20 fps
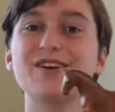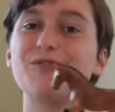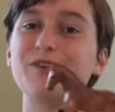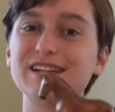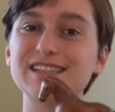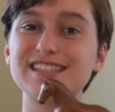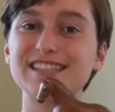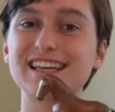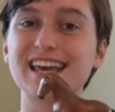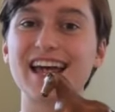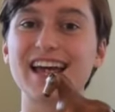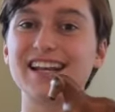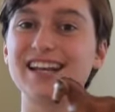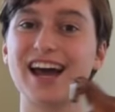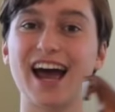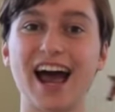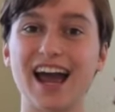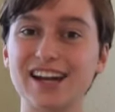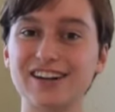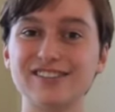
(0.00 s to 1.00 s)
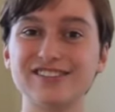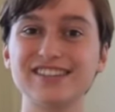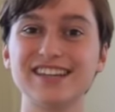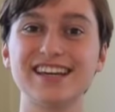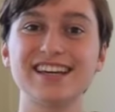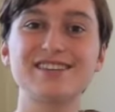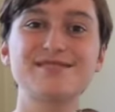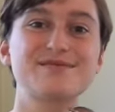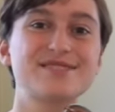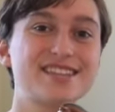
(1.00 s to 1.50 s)
Once again, I don't
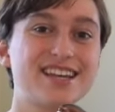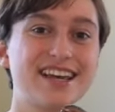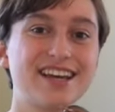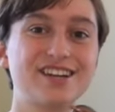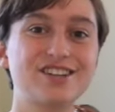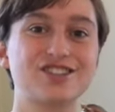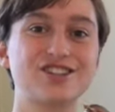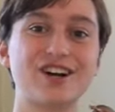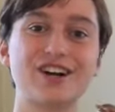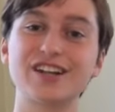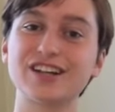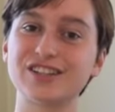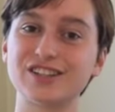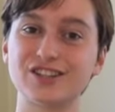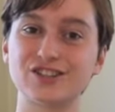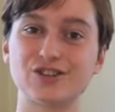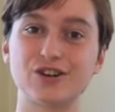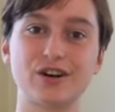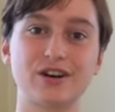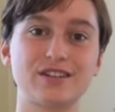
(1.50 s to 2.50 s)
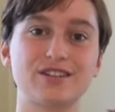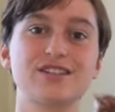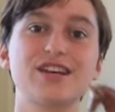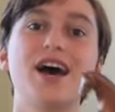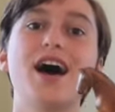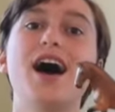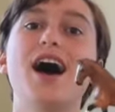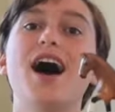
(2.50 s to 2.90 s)
think I'm saying Charlotte DeJarn's